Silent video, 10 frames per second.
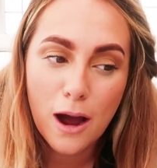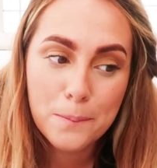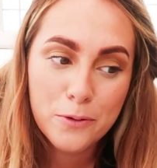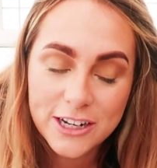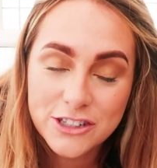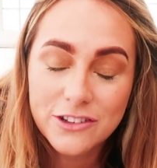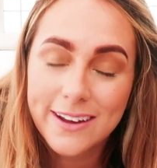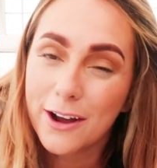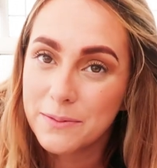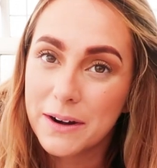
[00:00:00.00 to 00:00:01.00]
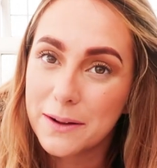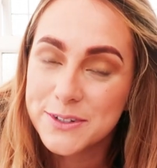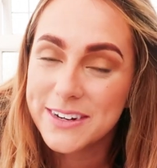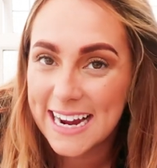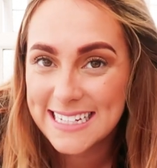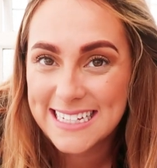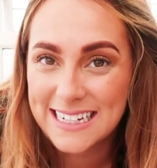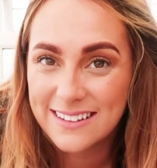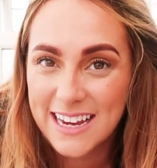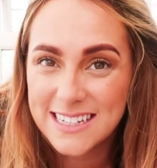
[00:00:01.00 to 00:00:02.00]
I'm pretty sure they only went up to an
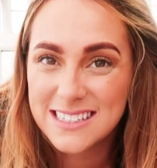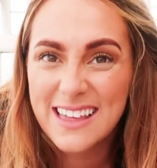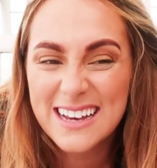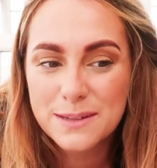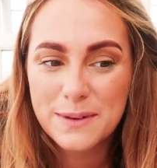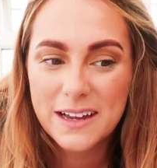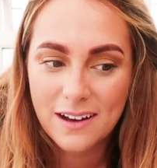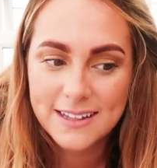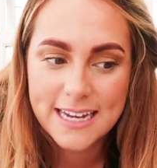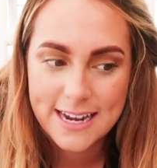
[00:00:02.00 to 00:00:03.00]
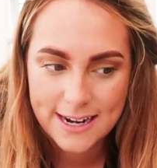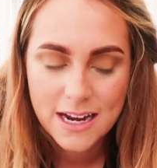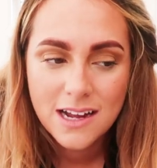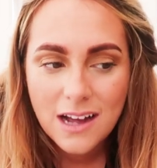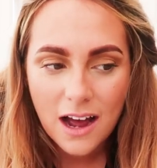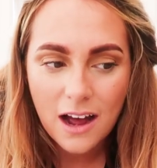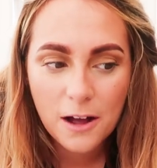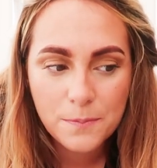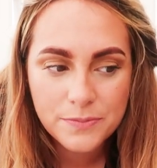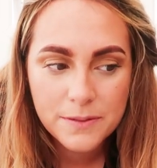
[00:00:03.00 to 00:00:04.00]
18 in these, so that's a bit gutting.
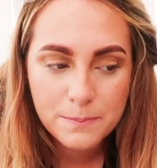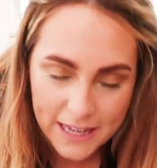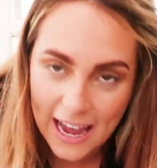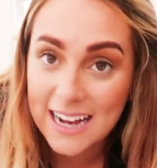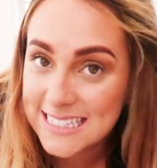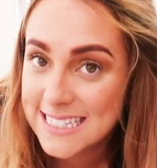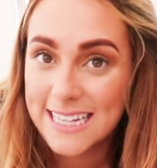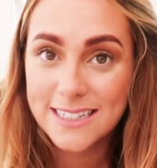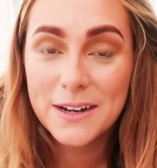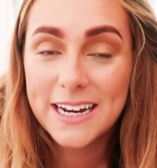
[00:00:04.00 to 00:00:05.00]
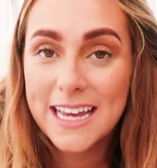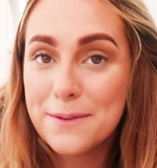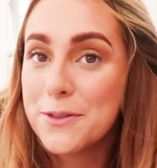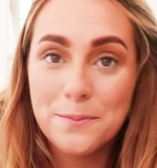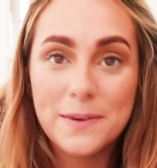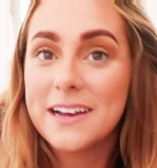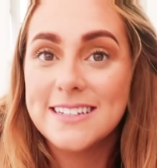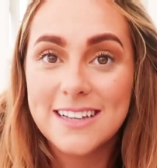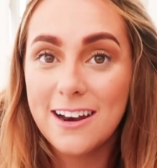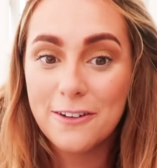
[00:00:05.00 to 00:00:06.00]
But yeah, as I said, I'm gonna keep them
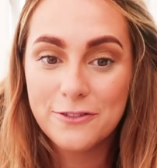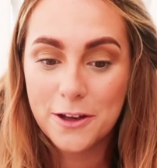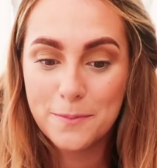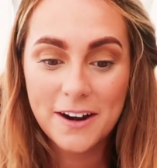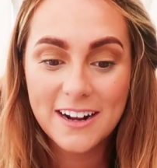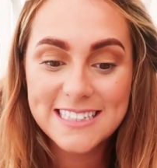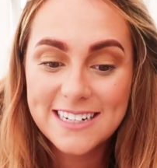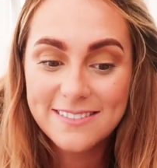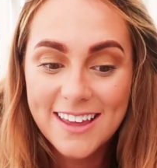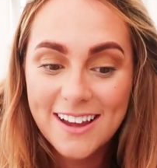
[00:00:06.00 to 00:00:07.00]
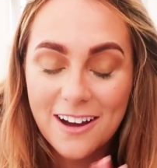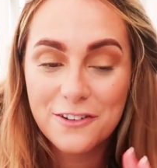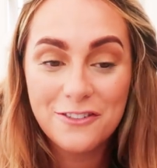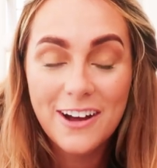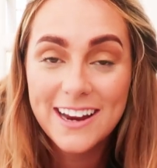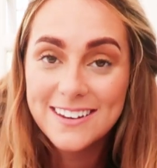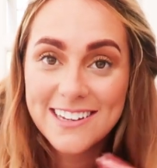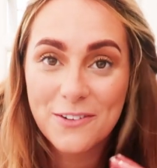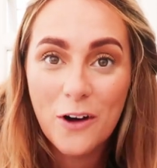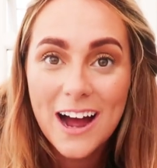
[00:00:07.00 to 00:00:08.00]
because I love them, and I didn't think I'd
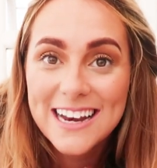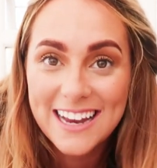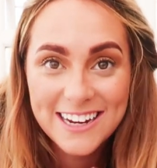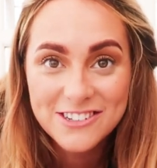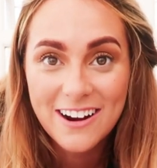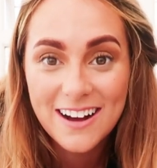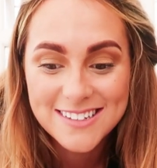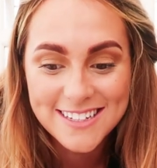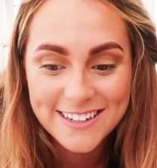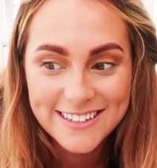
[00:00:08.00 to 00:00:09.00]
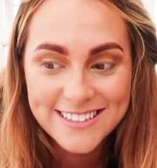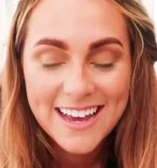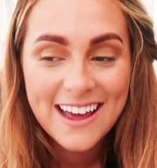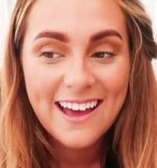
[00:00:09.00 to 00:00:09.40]
find wide leg trousers